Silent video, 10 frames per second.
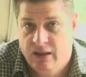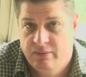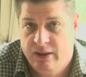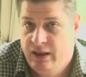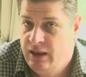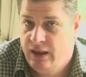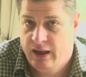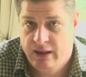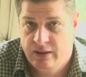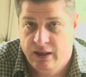money
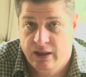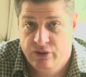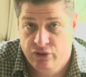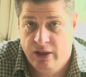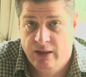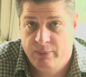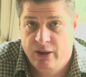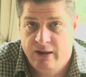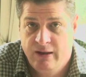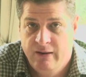and they can
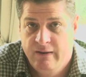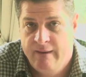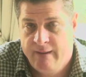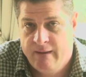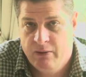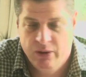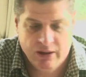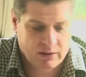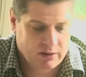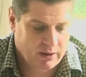reapply
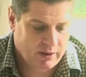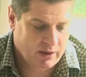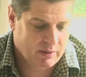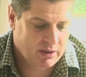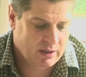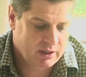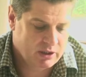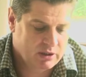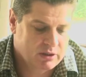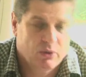with the
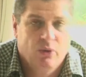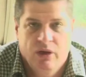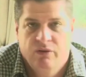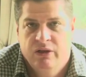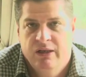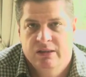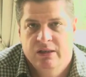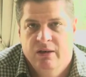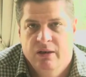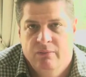recommendations, or if there's
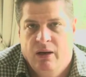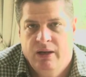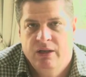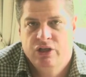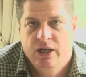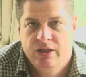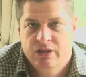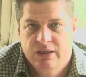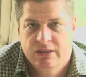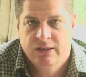minor
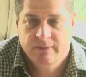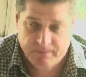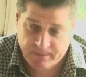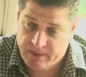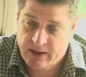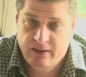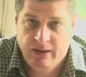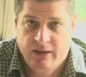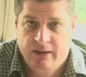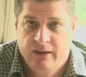changes,
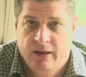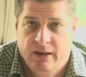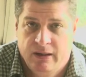then